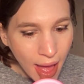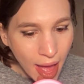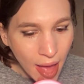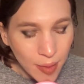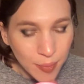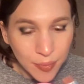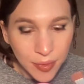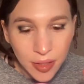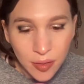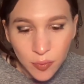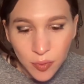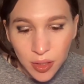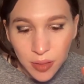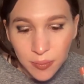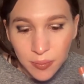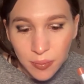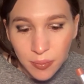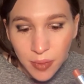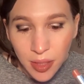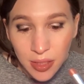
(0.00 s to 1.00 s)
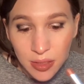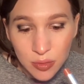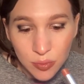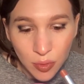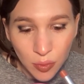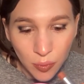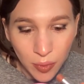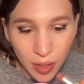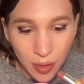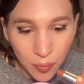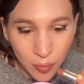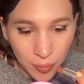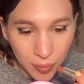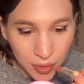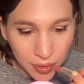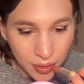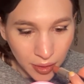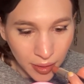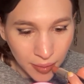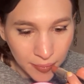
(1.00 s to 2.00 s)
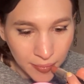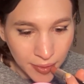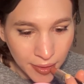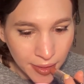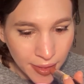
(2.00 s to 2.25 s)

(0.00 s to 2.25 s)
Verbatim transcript: But why, might as well wear it one more time.